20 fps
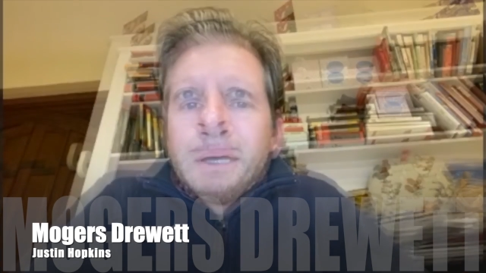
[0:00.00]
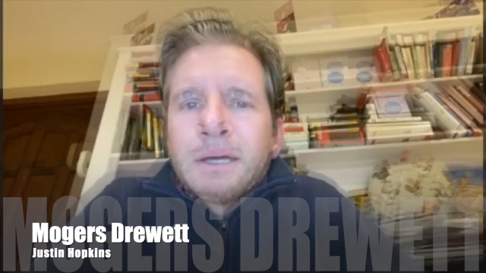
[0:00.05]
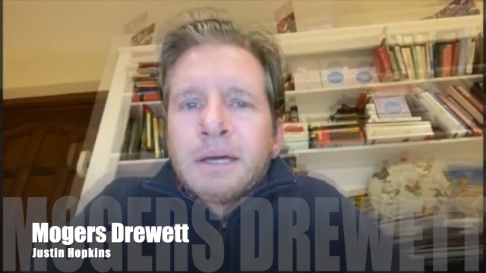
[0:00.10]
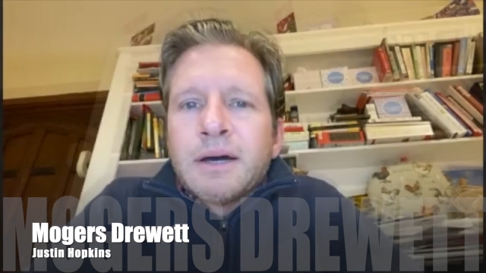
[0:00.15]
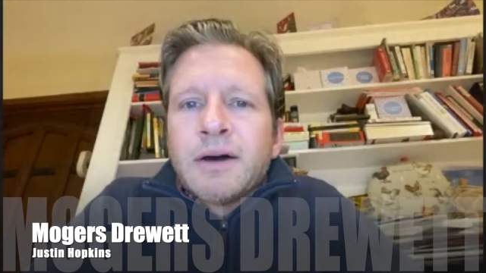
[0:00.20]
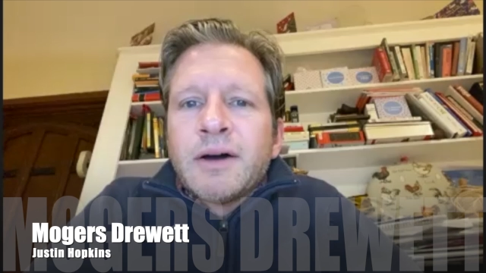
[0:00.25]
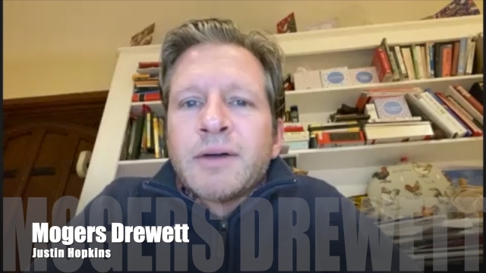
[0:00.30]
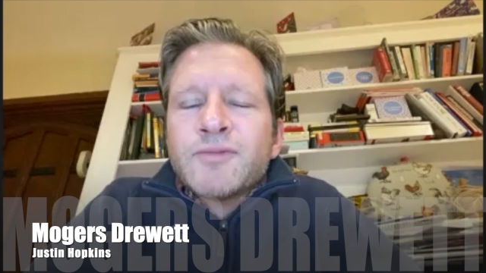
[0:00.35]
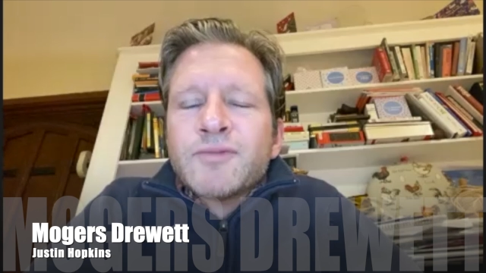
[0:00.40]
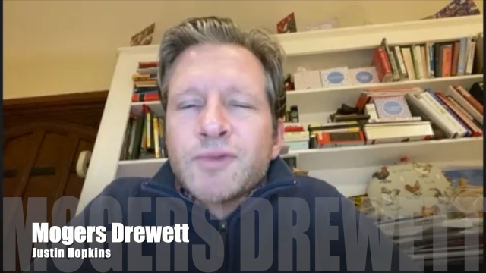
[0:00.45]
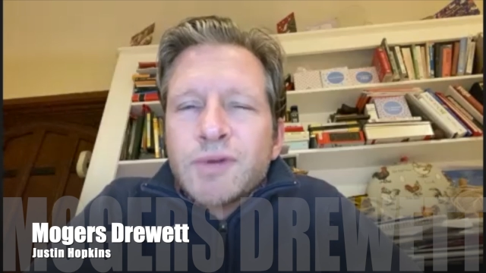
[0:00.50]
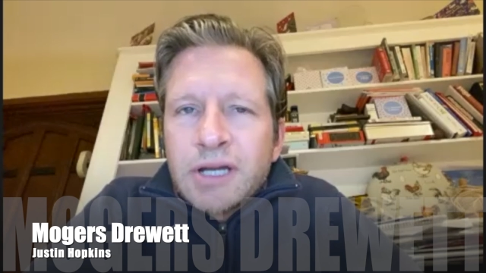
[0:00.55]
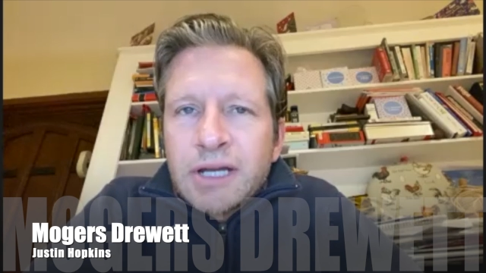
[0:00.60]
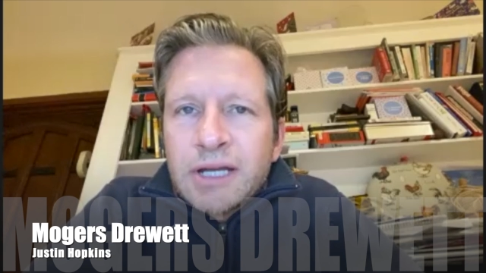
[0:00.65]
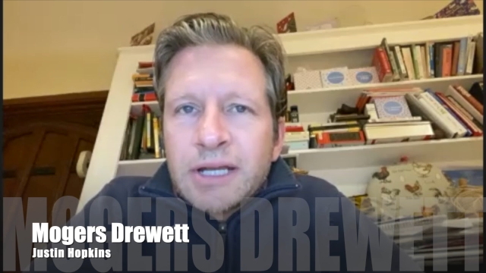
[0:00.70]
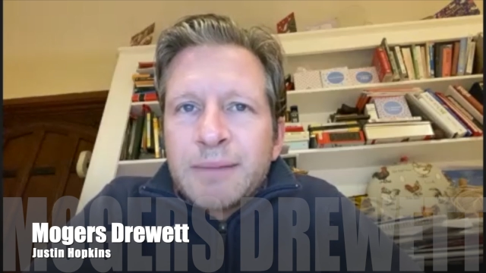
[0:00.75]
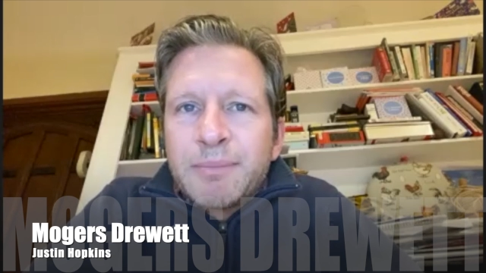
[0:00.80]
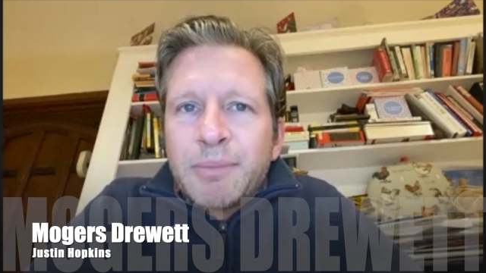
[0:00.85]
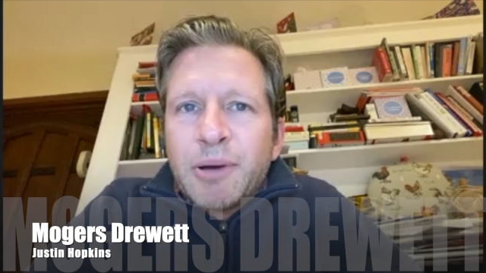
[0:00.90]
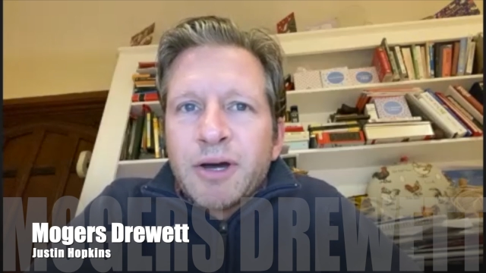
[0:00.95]
I'm
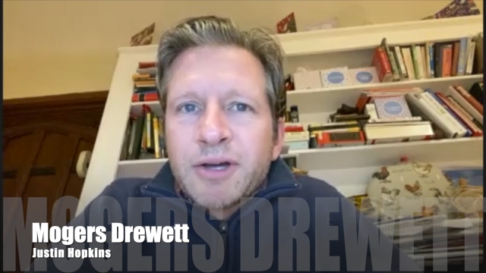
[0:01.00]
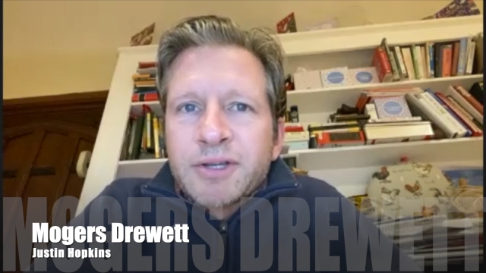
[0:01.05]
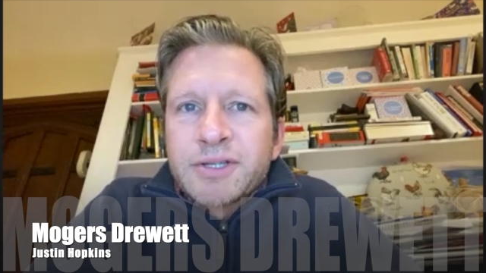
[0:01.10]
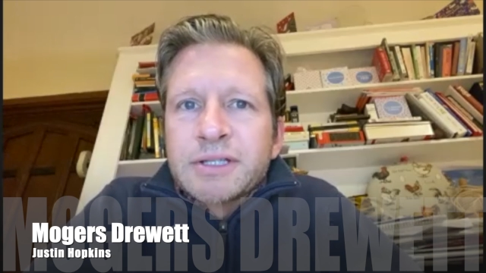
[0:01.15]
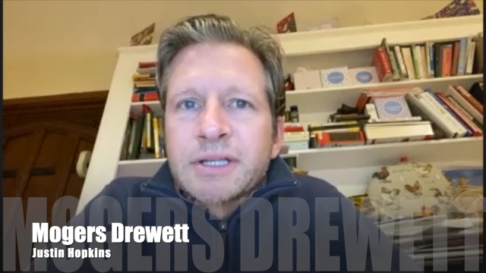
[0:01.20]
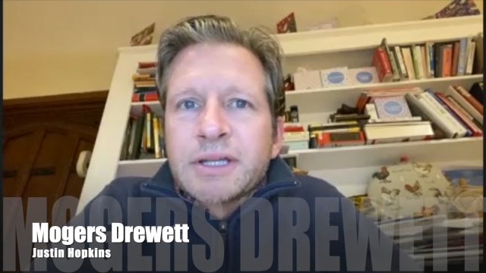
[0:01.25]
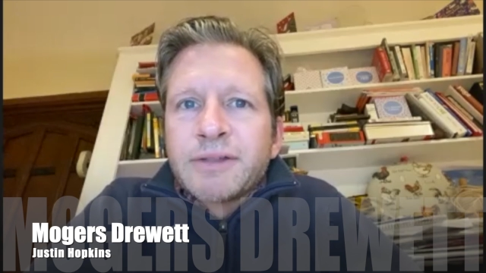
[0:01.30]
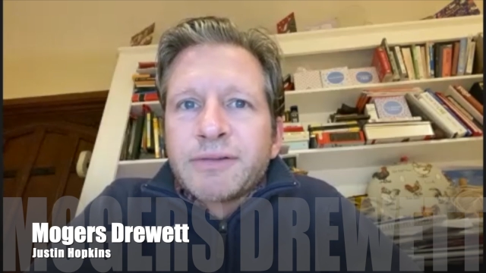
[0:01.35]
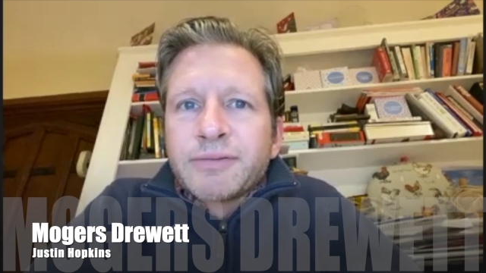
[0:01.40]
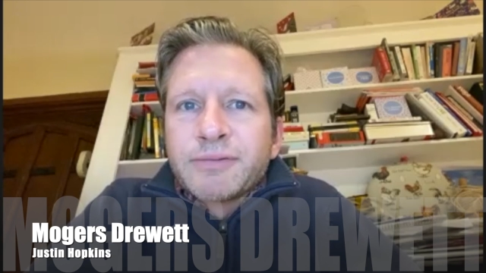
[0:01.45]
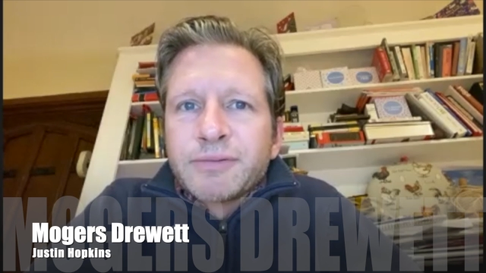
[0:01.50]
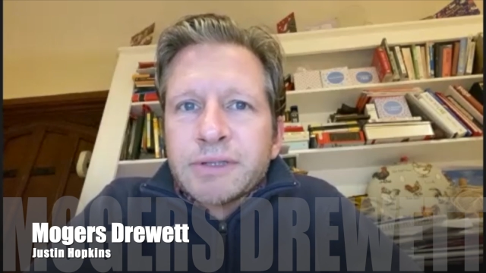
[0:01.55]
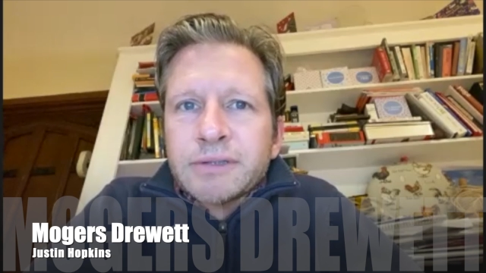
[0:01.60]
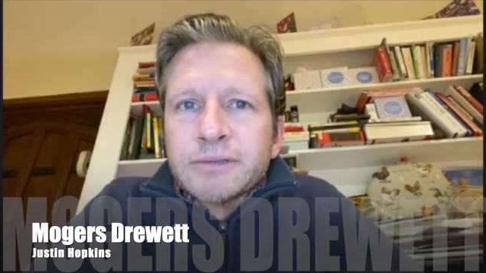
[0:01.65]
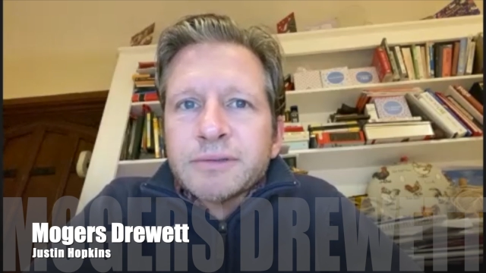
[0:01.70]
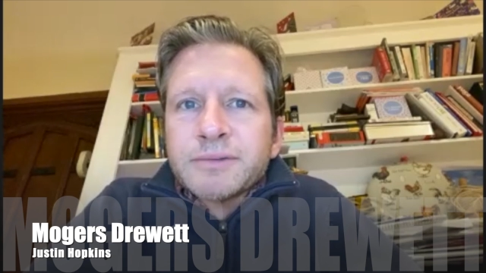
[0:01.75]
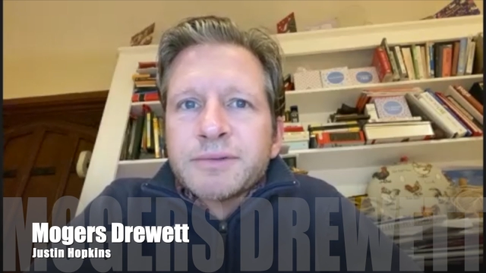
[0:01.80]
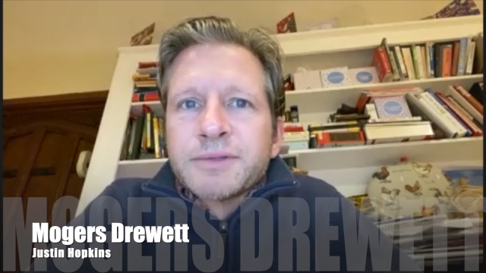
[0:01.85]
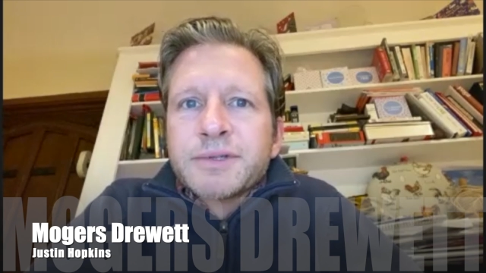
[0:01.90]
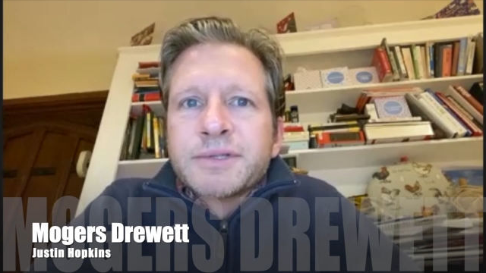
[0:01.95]
really personally
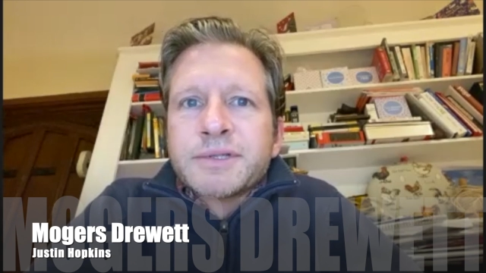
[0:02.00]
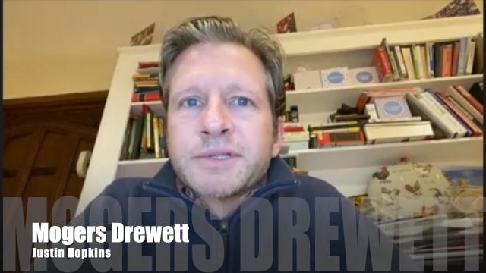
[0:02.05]
thrilled